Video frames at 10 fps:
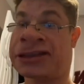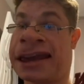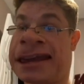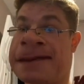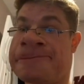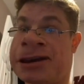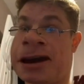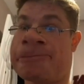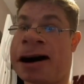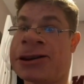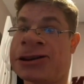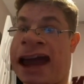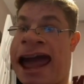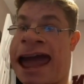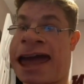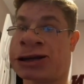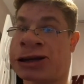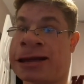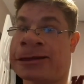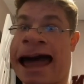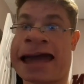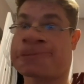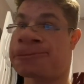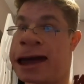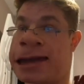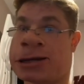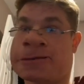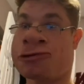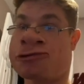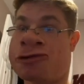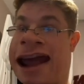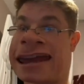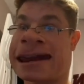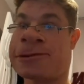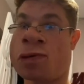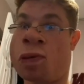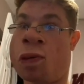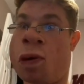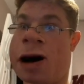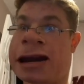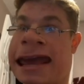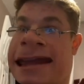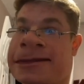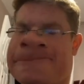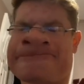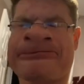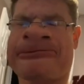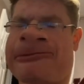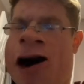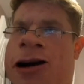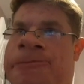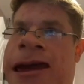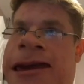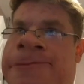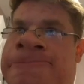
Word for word: Team your mother's ass in last place. Record, 1 and 8. Fuck me.